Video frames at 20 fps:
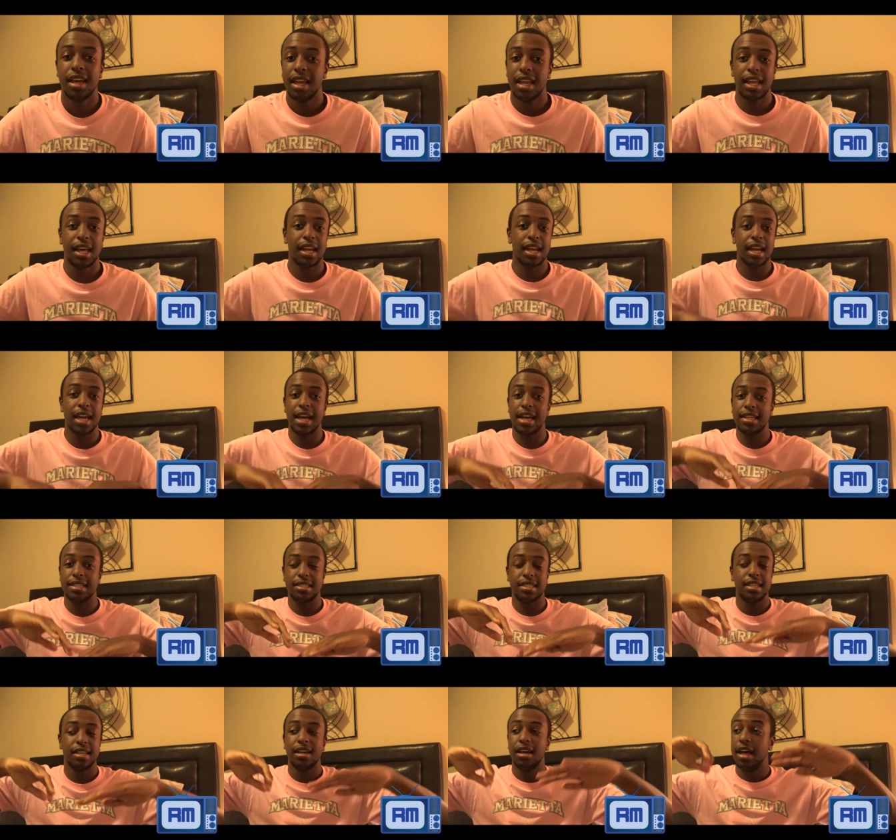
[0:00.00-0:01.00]
A lot of
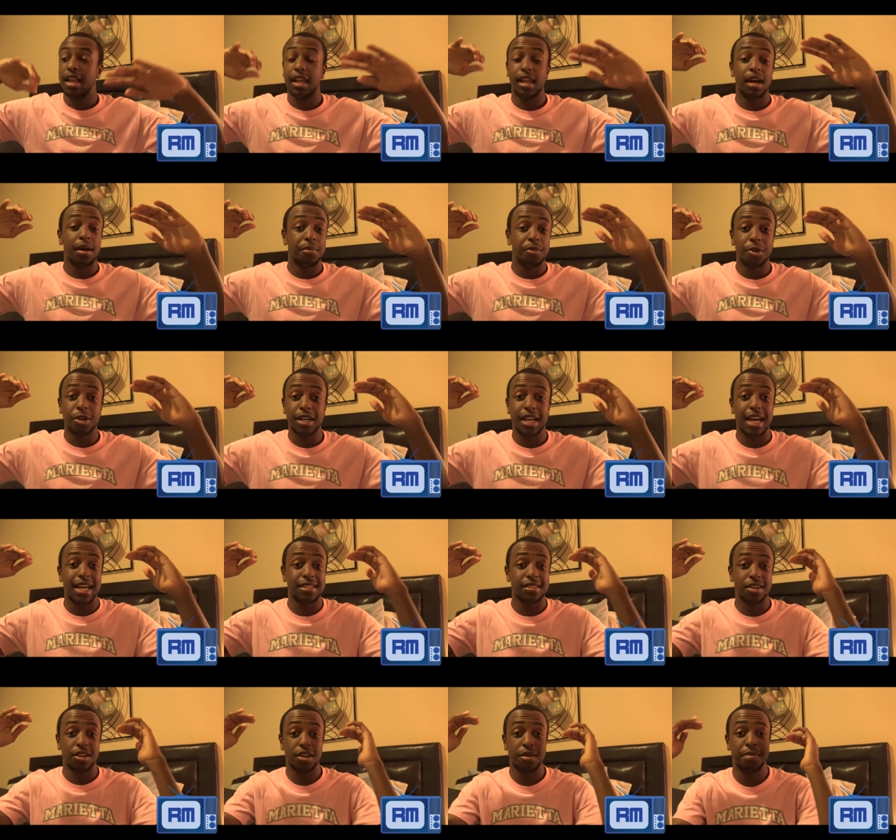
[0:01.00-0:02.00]
guys, a lot more
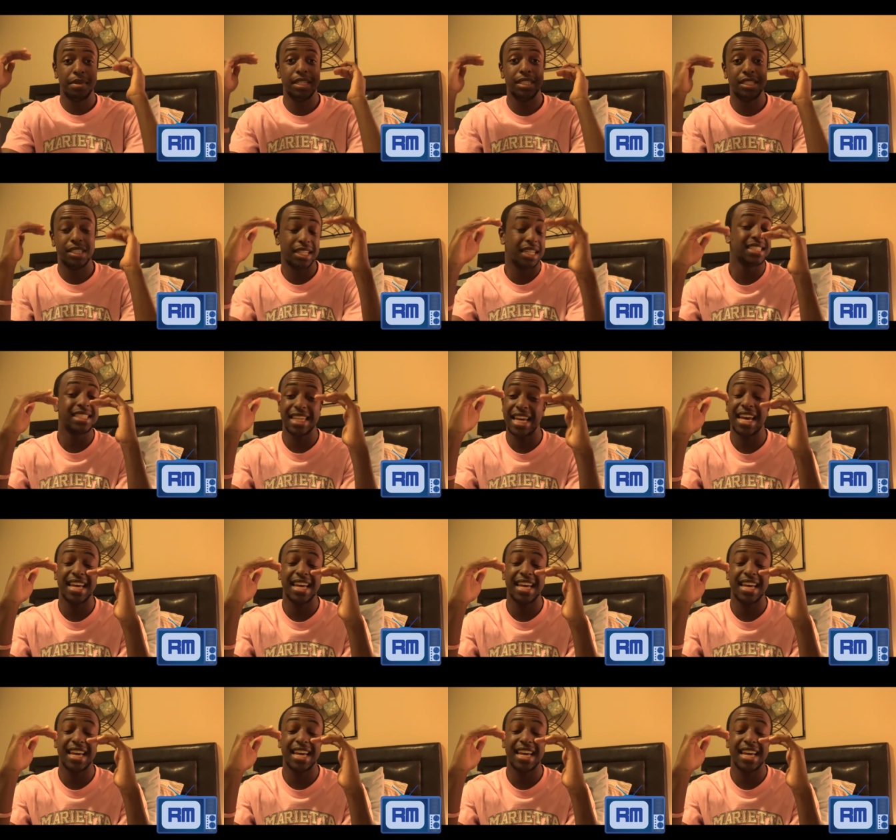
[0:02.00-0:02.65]
guys are going to be just